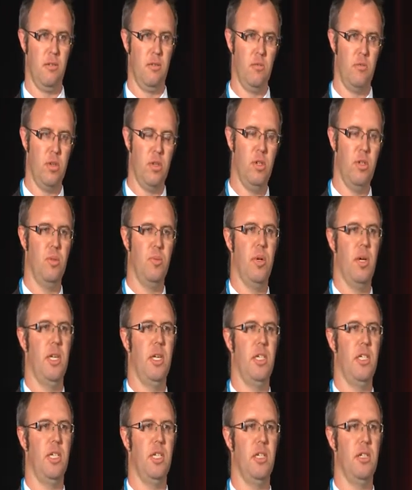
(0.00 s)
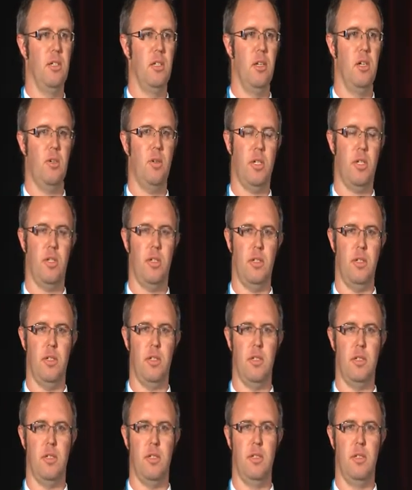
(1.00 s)
renewable energy lower
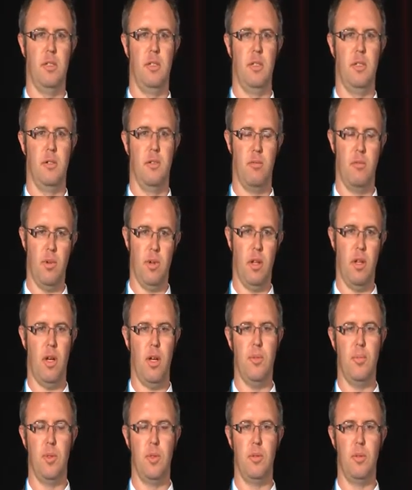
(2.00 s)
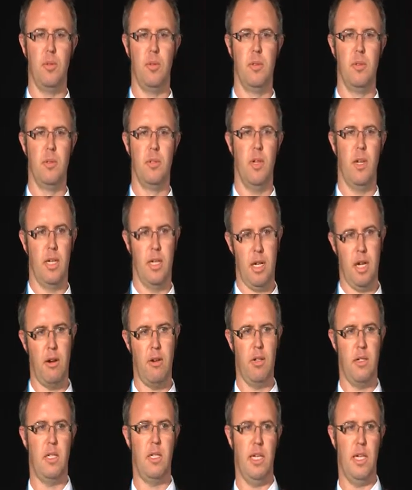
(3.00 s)
cost, reliable and
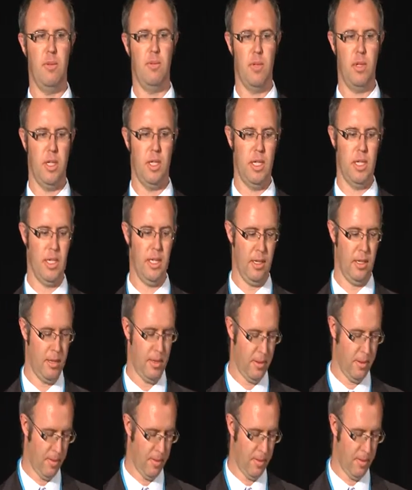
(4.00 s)
guaranteed when you need it?